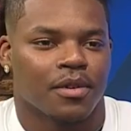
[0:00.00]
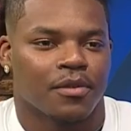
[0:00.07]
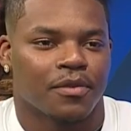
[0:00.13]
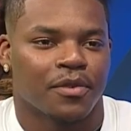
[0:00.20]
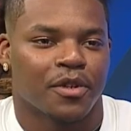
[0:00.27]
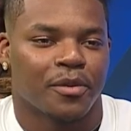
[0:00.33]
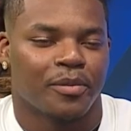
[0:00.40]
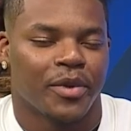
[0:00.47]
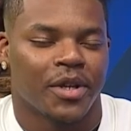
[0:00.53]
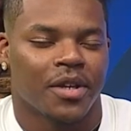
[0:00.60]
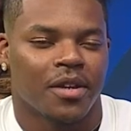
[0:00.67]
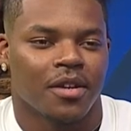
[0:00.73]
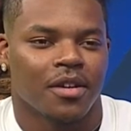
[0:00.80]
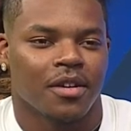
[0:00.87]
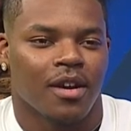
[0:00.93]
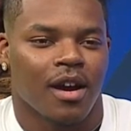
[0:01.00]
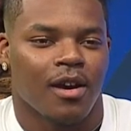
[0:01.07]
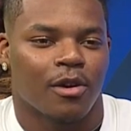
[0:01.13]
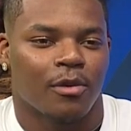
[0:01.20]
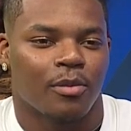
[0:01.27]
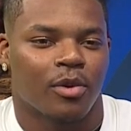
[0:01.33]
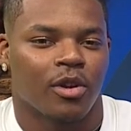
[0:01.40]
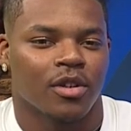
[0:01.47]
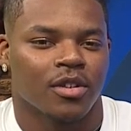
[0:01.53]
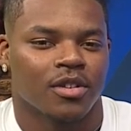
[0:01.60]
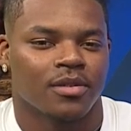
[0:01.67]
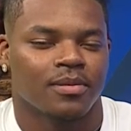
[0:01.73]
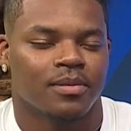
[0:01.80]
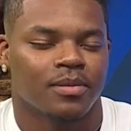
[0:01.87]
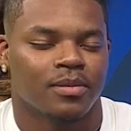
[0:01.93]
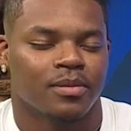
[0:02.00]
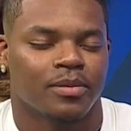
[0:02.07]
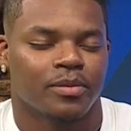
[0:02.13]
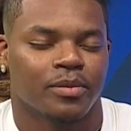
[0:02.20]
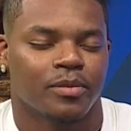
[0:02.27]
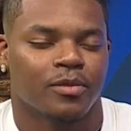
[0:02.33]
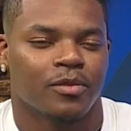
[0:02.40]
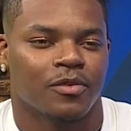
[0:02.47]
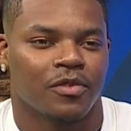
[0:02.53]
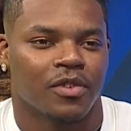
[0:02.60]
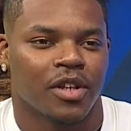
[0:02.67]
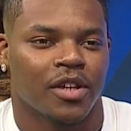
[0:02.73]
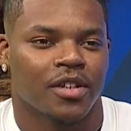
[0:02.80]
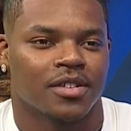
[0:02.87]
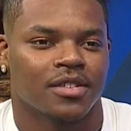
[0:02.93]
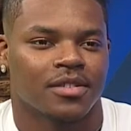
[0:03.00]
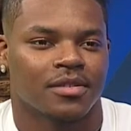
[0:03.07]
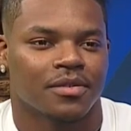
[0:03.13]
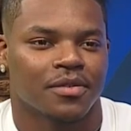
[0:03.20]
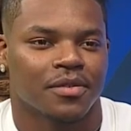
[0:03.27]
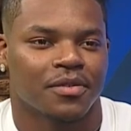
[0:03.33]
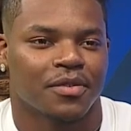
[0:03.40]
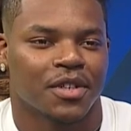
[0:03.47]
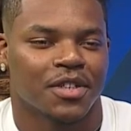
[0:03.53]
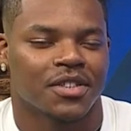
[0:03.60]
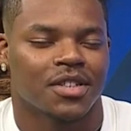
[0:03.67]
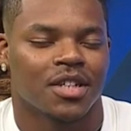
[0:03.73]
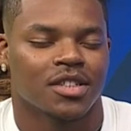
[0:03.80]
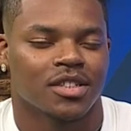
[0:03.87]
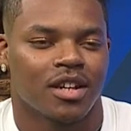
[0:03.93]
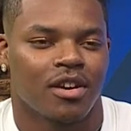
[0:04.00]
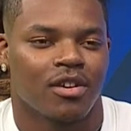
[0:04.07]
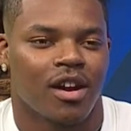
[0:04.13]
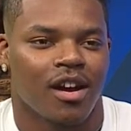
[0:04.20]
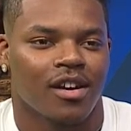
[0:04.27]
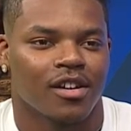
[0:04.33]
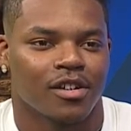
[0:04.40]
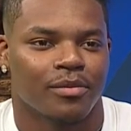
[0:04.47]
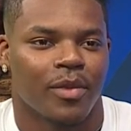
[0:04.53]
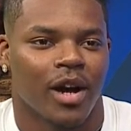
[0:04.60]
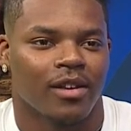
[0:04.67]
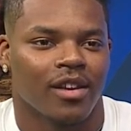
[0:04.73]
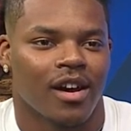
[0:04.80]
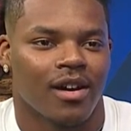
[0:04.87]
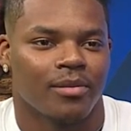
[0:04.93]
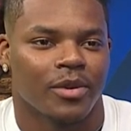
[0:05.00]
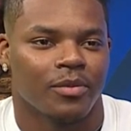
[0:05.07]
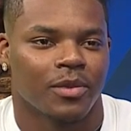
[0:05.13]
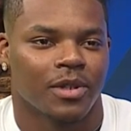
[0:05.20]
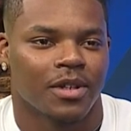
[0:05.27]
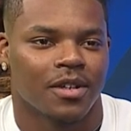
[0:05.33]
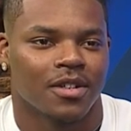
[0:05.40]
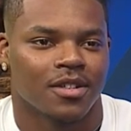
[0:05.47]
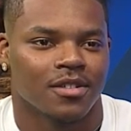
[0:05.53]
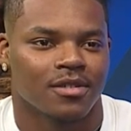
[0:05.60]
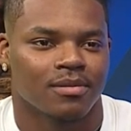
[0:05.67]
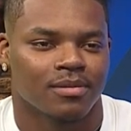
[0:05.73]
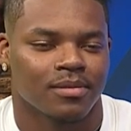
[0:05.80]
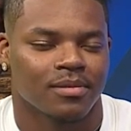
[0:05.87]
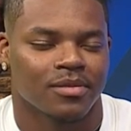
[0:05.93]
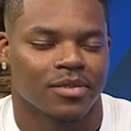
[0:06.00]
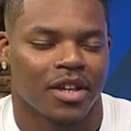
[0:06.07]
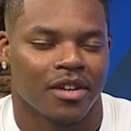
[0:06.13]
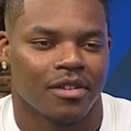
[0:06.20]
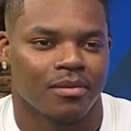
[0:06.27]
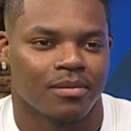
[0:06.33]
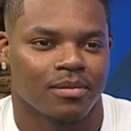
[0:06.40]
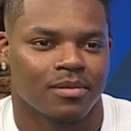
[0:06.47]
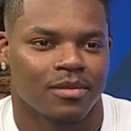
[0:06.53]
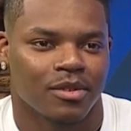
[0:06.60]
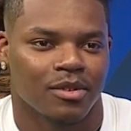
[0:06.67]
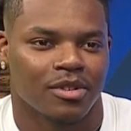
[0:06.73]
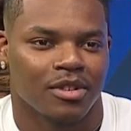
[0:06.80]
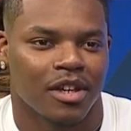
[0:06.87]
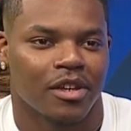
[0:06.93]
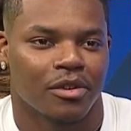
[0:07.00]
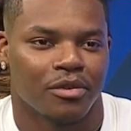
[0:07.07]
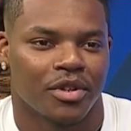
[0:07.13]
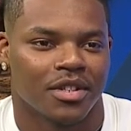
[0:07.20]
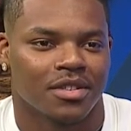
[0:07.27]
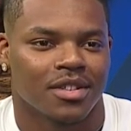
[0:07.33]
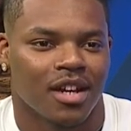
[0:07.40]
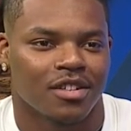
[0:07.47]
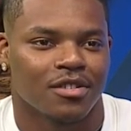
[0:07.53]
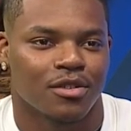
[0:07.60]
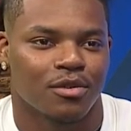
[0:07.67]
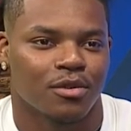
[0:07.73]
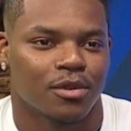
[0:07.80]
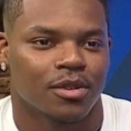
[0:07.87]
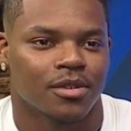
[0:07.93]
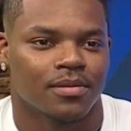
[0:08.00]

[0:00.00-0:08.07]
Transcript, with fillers: For a big hit, I would probably flex. For a touchdown, I hug my linemen because they the reason I scored.